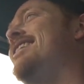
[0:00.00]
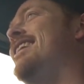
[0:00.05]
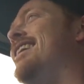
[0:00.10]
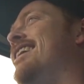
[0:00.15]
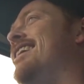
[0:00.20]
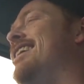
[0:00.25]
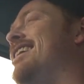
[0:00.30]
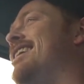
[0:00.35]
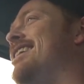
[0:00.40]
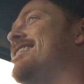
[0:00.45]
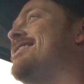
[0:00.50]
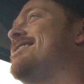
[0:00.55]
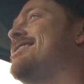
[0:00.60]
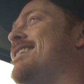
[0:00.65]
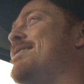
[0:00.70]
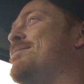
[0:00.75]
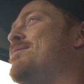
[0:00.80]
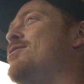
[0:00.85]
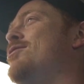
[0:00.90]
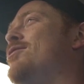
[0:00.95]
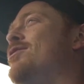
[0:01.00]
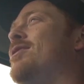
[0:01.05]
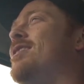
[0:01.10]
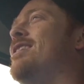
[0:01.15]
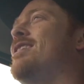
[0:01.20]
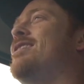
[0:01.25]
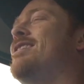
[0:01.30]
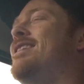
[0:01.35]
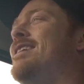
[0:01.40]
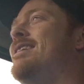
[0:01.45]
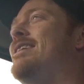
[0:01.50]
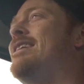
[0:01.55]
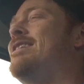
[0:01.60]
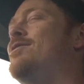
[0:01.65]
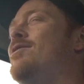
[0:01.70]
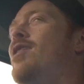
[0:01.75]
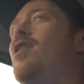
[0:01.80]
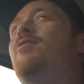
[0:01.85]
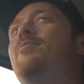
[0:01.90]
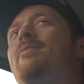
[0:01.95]
It's gonna be good. I'm gonna get
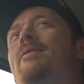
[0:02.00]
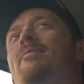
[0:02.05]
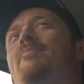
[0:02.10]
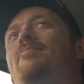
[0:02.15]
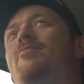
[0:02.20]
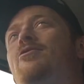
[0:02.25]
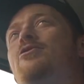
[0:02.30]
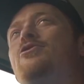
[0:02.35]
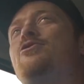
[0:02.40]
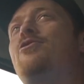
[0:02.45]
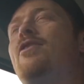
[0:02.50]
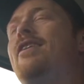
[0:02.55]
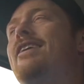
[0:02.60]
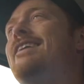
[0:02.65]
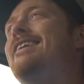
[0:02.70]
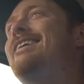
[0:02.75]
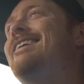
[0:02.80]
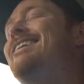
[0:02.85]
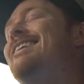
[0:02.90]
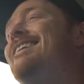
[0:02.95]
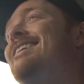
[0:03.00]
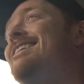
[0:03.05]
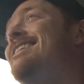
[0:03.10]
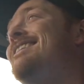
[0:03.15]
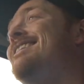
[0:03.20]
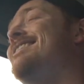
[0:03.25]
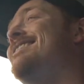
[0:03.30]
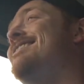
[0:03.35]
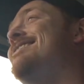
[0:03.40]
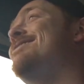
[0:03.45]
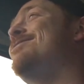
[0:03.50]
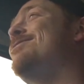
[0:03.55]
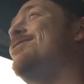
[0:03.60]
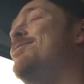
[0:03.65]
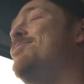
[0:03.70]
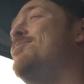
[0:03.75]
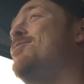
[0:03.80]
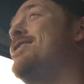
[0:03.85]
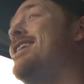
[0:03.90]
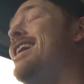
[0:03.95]
into a whole heap more training, gonna do a
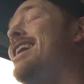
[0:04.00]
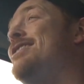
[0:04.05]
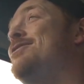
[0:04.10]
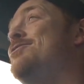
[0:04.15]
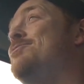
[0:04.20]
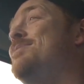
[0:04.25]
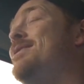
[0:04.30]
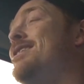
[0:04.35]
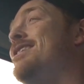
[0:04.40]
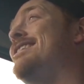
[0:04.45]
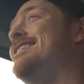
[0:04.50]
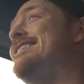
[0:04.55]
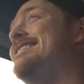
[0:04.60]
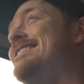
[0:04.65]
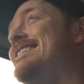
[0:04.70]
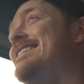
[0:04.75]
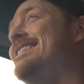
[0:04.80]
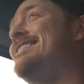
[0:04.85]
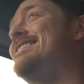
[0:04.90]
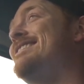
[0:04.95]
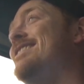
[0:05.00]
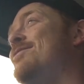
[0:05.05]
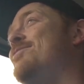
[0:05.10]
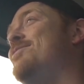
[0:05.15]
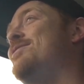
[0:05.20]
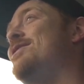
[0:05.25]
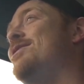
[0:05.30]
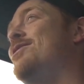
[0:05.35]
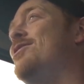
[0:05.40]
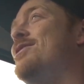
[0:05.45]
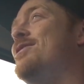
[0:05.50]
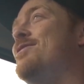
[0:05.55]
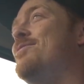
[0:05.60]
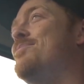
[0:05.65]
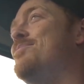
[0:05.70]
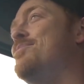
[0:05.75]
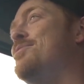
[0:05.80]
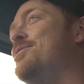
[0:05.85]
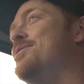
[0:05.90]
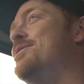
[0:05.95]
lot more casual behind the scenes stuff with a lot of
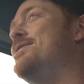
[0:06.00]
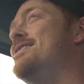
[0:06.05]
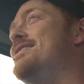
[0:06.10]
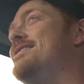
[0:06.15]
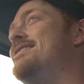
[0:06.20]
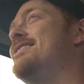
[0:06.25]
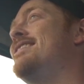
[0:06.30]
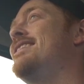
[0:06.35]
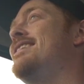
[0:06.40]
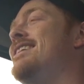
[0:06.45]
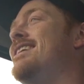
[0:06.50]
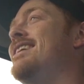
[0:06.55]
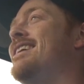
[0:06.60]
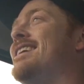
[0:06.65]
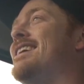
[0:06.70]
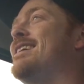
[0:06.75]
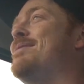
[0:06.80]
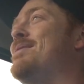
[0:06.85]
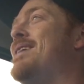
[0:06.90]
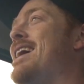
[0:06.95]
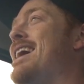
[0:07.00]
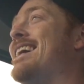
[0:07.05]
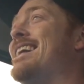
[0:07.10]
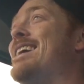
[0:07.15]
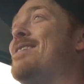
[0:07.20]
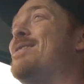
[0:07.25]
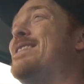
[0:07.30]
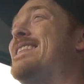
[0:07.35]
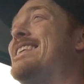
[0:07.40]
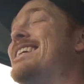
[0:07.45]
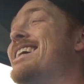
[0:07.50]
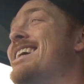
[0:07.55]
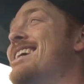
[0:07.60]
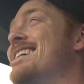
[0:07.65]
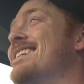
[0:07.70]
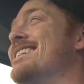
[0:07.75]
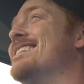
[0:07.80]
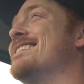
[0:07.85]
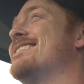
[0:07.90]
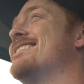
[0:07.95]
different pullers. I'm gonna be hanging out with
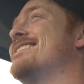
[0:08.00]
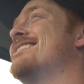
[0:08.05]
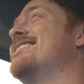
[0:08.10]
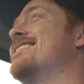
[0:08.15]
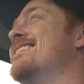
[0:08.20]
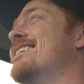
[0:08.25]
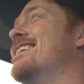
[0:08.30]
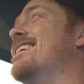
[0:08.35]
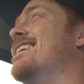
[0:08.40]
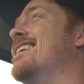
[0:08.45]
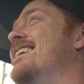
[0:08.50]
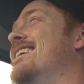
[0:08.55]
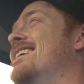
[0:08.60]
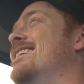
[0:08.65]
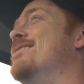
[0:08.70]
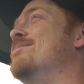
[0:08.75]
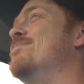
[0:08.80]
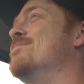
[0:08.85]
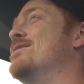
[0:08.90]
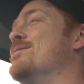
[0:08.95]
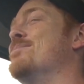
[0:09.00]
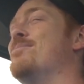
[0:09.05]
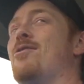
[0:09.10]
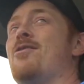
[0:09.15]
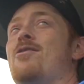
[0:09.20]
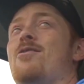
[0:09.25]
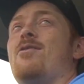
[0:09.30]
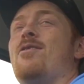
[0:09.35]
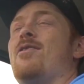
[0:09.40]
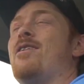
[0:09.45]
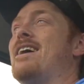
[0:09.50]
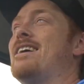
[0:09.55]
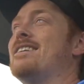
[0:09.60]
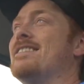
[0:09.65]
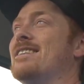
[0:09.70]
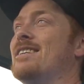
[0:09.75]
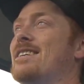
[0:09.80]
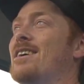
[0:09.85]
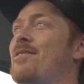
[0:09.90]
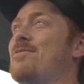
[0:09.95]
Giannis tomorrow.
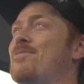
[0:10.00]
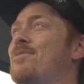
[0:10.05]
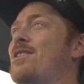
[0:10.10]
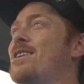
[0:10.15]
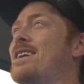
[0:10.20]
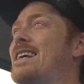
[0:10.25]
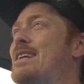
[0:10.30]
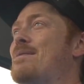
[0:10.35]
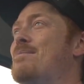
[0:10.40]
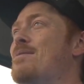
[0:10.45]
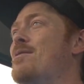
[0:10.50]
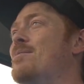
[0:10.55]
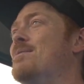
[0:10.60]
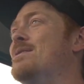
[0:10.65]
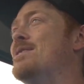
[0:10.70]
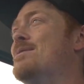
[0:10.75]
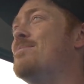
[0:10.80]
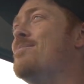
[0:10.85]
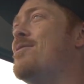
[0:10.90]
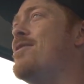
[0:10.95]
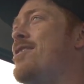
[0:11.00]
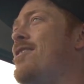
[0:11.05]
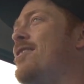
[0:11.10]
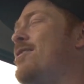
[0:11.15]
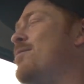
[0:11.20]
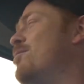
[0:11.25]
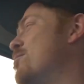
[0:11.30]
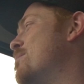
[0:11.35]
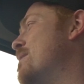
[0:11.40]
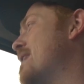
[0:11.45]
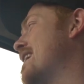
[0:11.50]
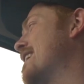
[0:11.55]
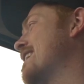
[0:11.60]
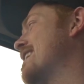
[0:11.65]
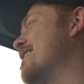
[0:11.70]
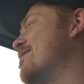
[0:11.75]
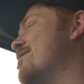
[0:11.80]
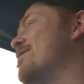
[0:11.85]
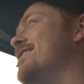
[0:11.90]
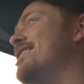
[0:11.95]
Actually, I fly down to Melbourne tomorrow, and we'll be
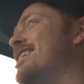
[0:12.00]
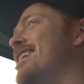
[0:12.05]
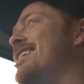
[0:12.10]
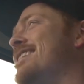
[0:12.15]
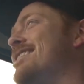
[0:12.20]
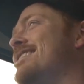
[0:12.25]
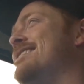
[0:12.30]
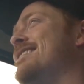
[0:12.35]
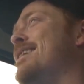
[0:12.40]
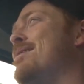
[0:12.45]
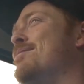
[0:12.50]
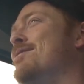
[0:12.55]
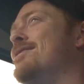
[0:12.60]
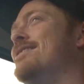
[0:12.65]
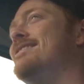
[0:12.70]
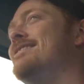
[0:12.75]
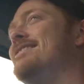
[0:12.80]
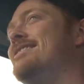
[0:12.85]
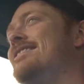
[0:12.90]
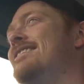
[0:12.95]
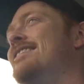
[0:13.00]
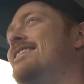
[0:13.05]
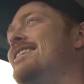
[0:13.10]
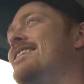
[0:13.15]
hanging out with Giannis Amelins,